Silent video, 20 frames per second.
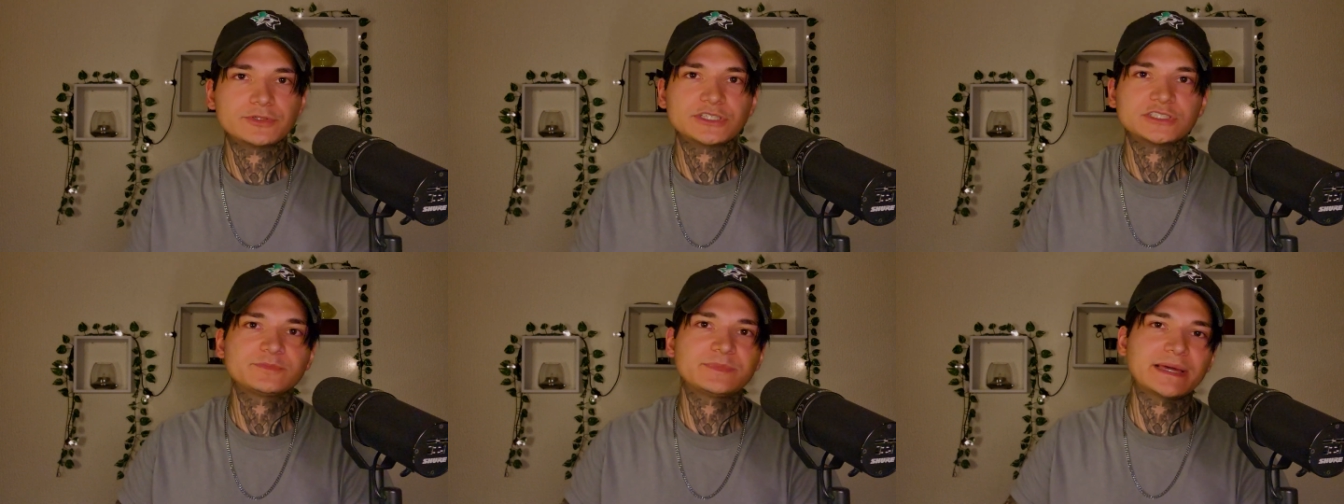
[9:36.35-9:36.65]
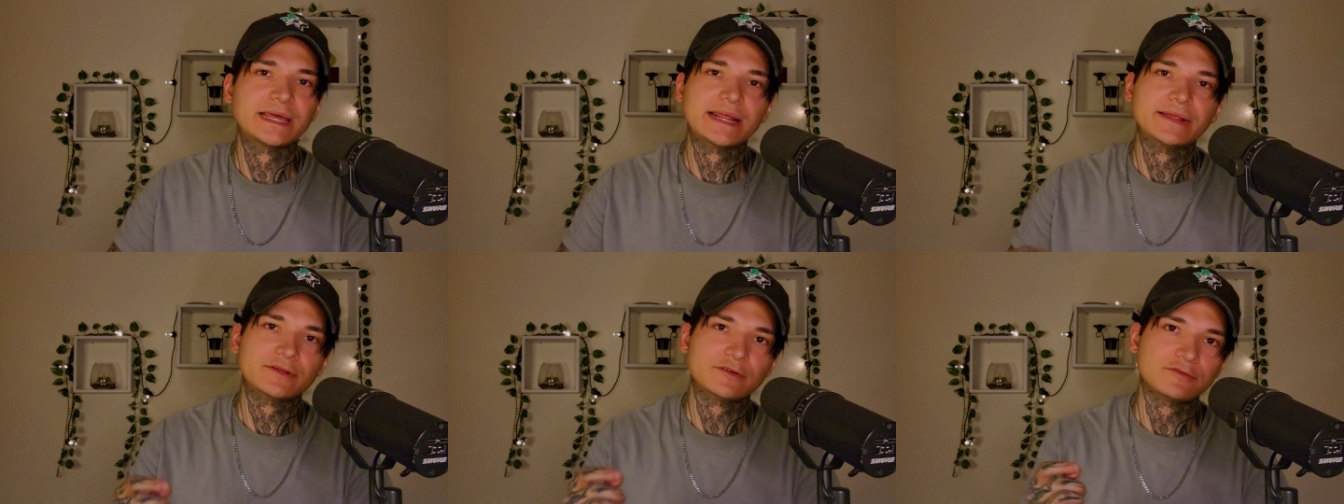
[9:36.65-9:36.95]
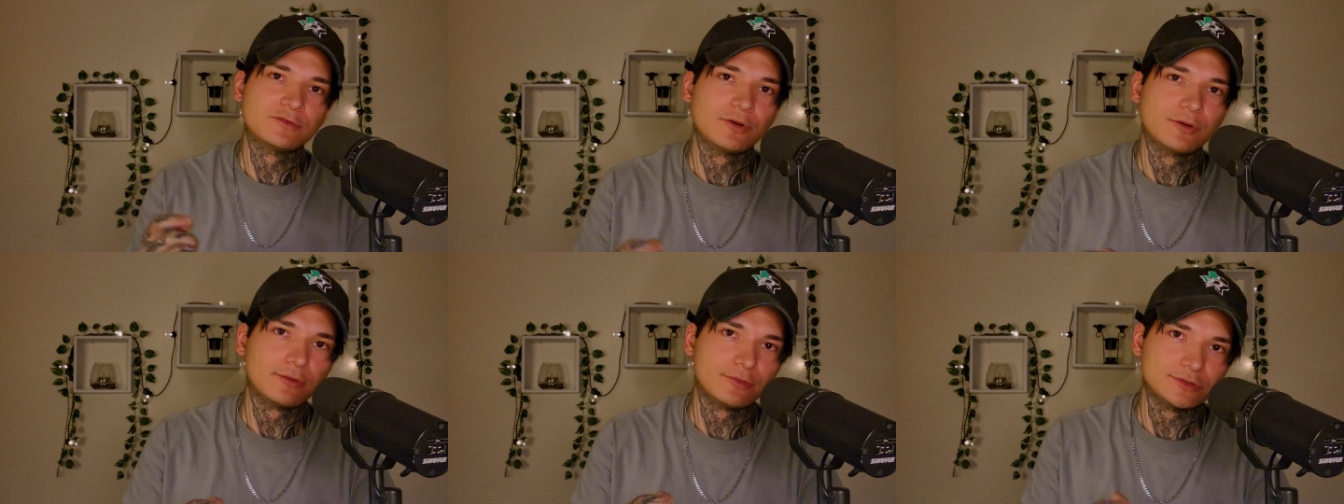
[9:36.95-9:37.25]
just beginning their
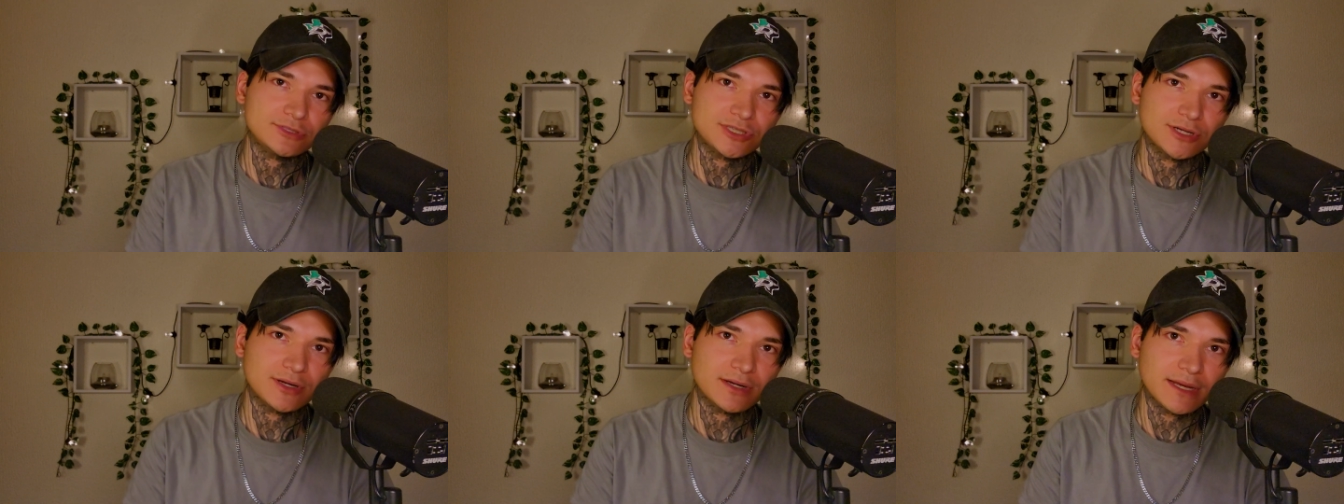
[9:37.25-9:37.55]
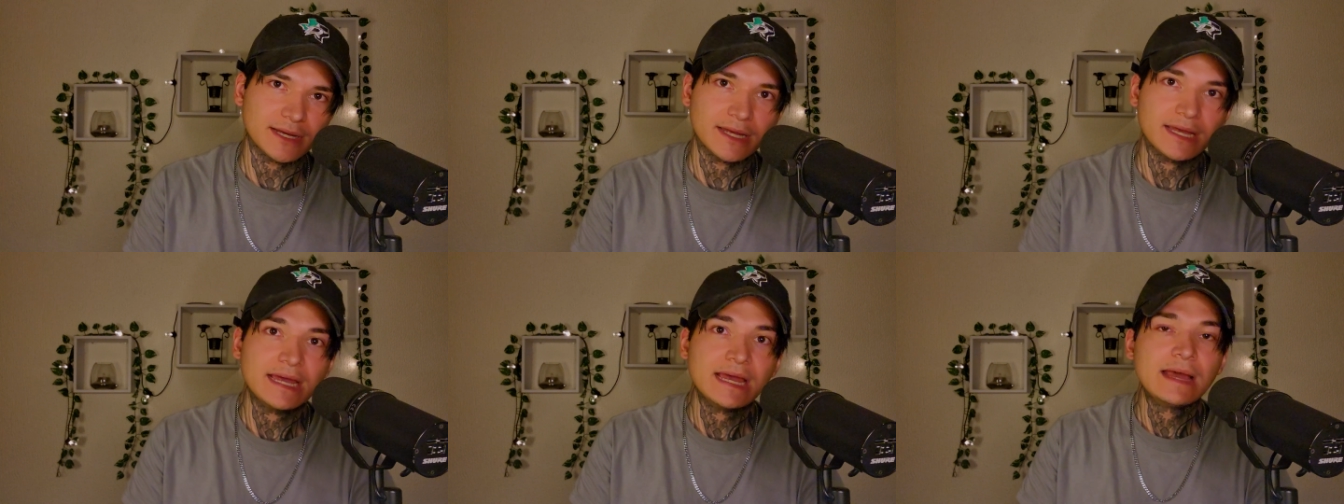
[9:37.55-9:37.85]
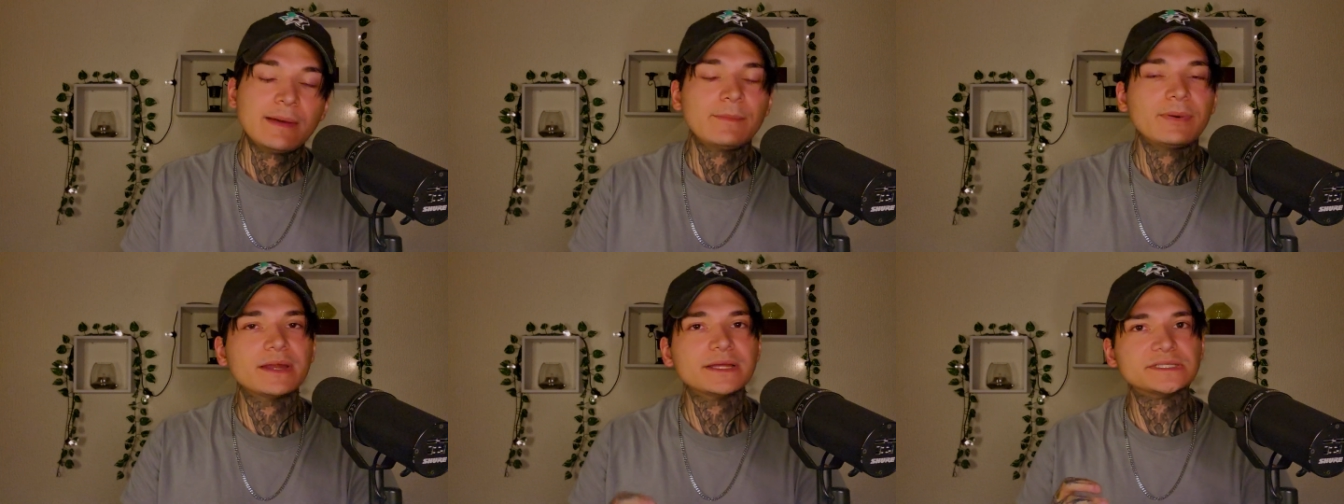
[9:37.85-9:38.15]
vocal journey,
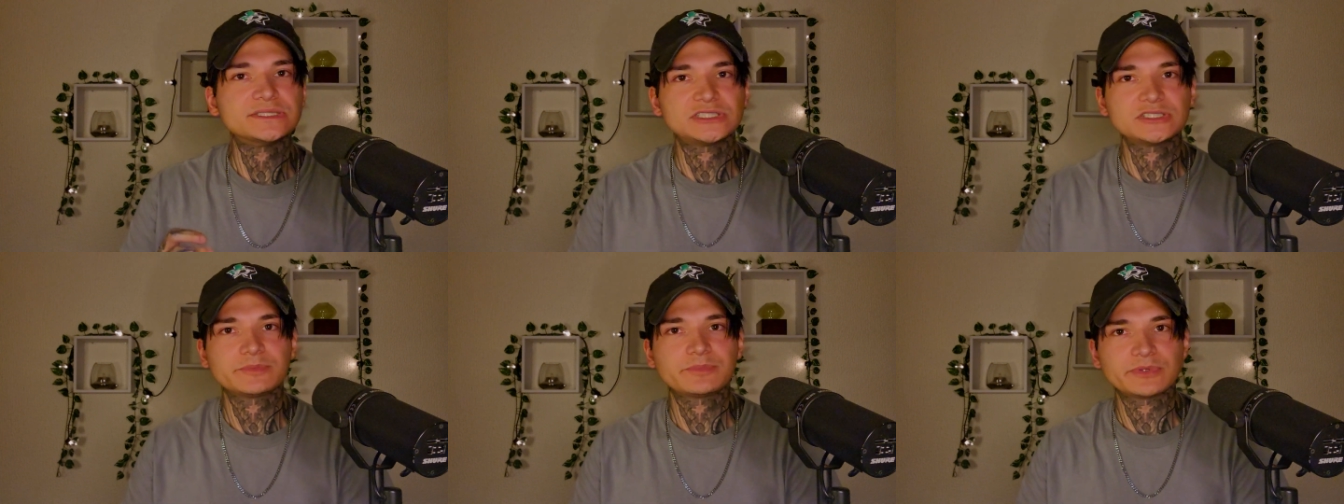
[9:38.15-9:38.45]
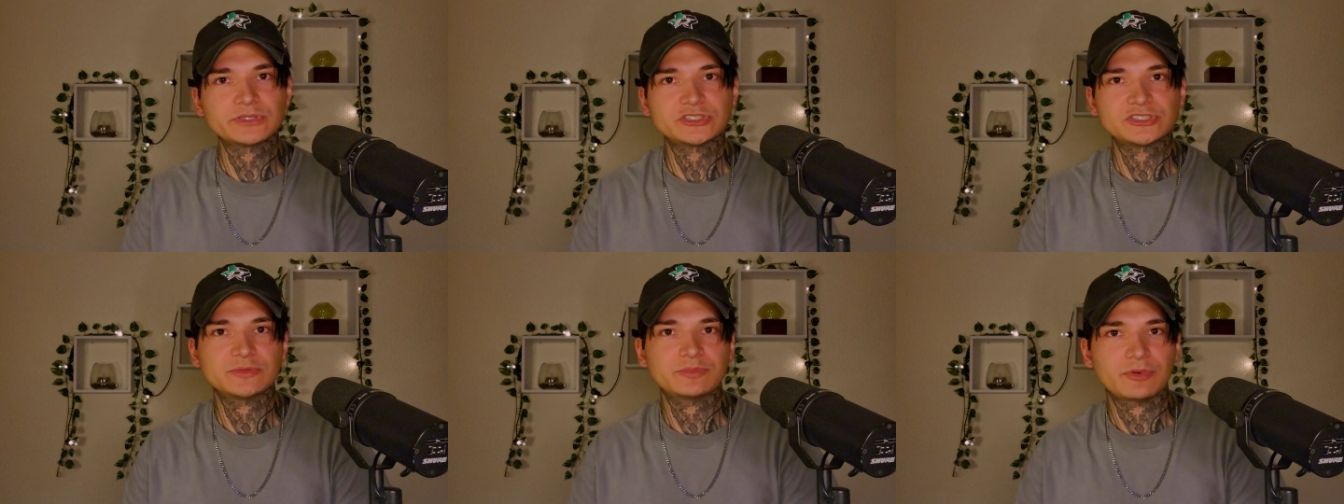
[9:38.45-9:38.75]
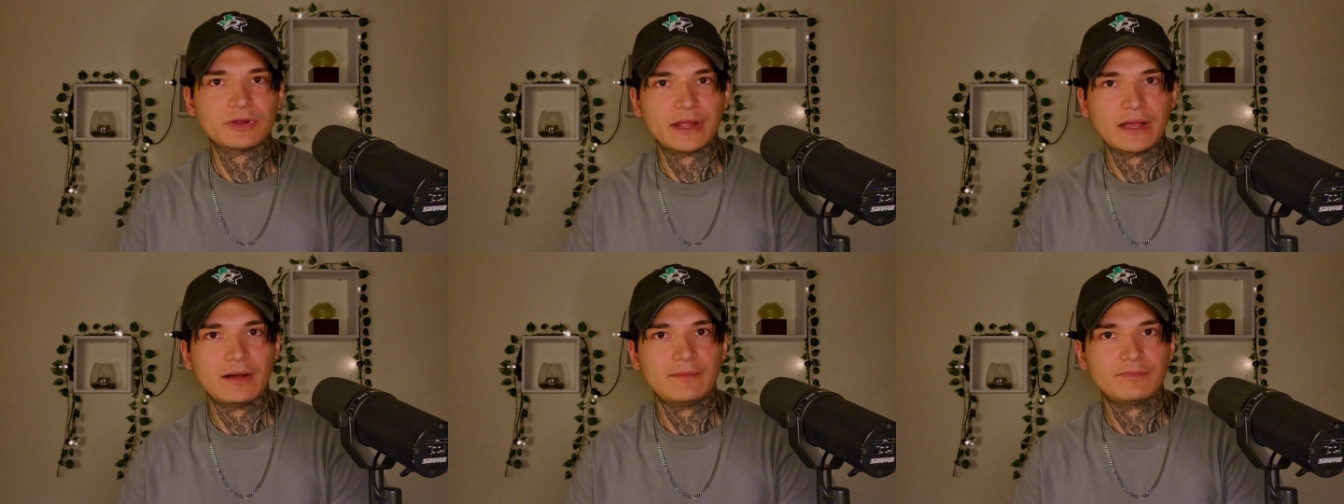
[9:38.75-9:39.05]
but it's super,
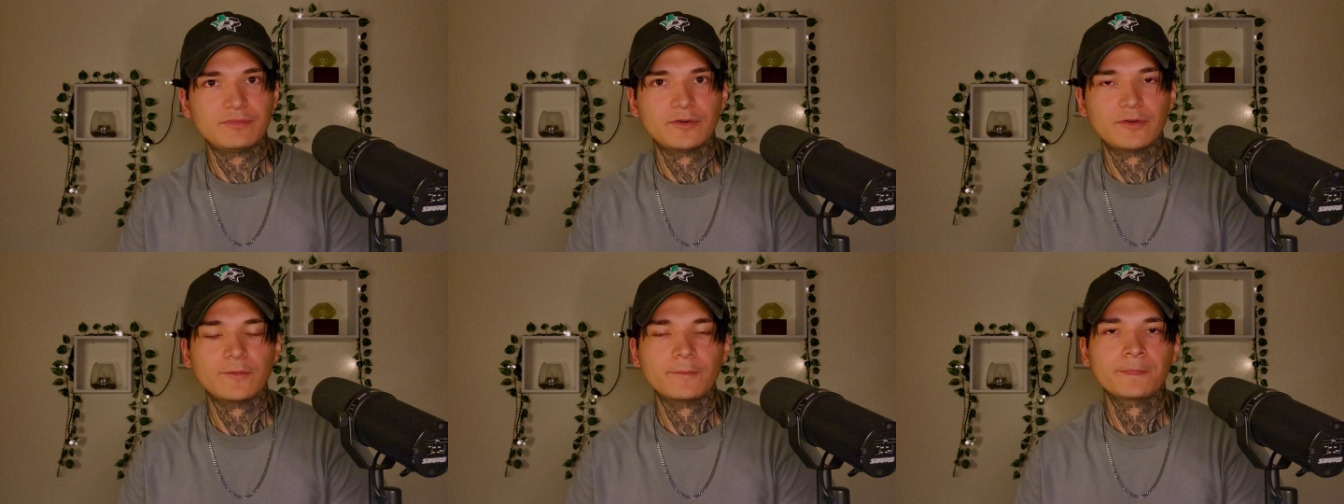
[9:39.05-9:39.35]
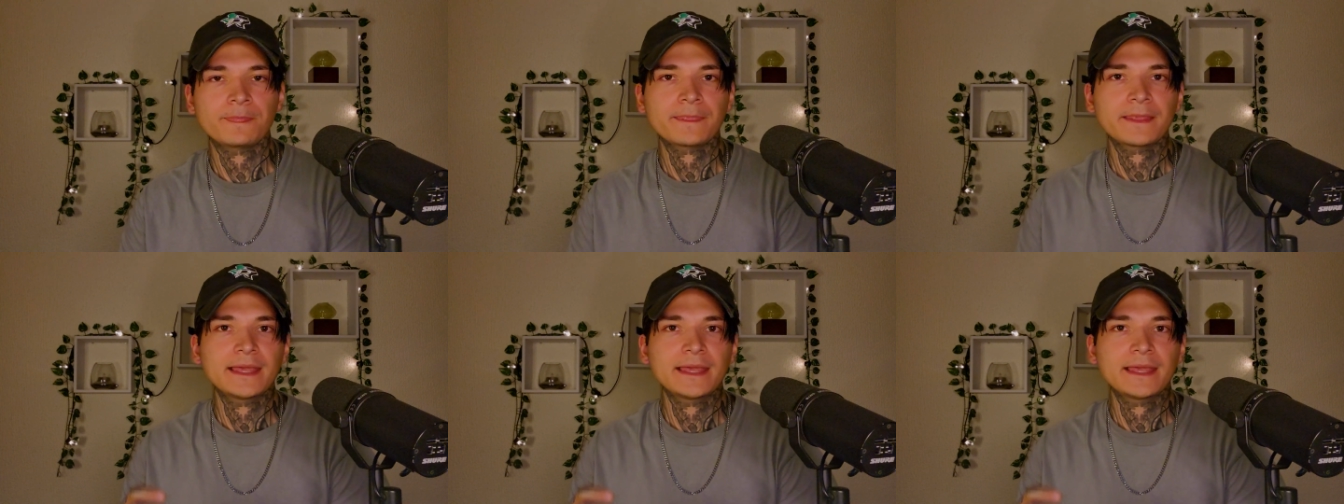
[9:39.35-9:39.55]
super helpful.